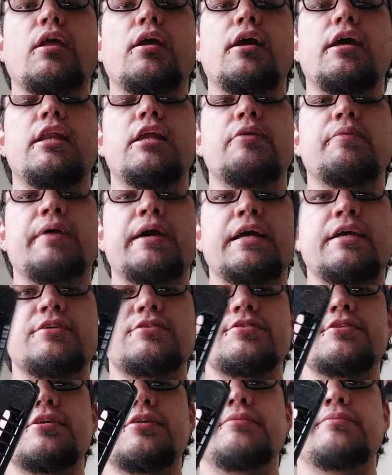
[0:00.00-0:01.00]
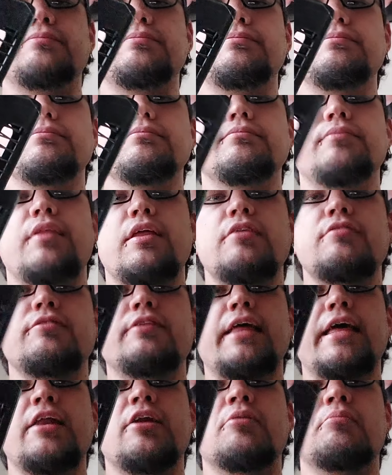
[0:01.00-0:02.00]
Anyways, these
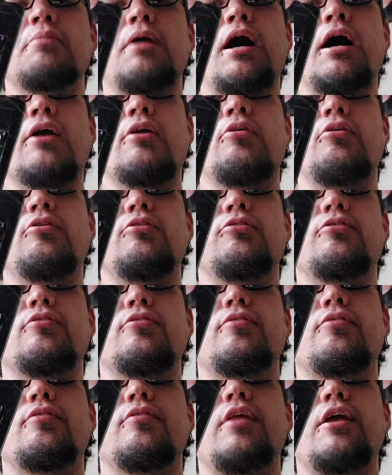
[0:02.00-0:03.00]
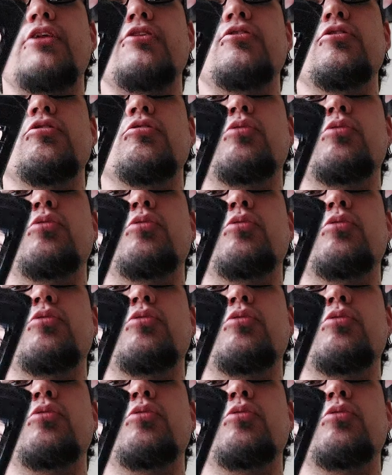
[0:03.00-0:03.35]
later models, they do